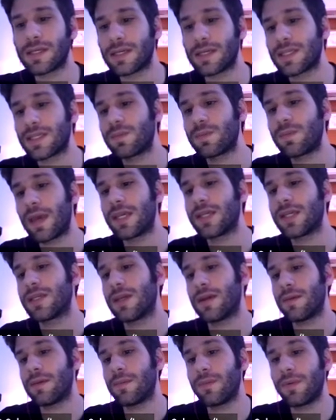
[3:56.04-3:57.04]
a
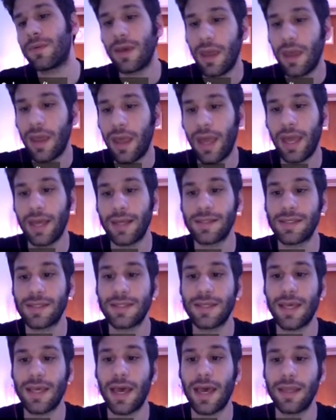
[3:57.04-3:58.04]
spaceship and
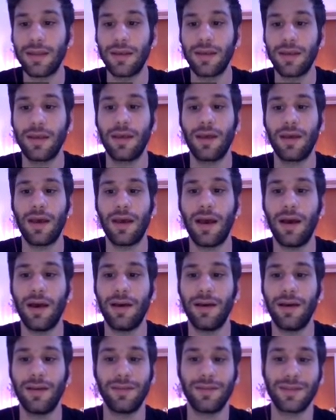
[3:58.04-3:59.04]
set
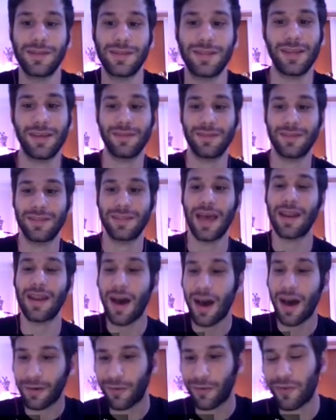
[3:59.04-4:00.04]

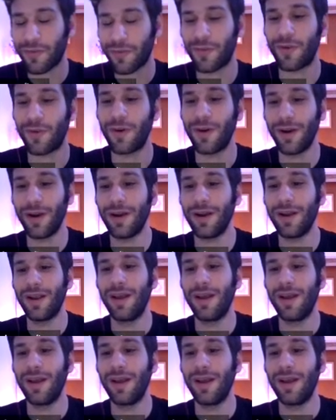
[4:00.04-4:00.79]
off for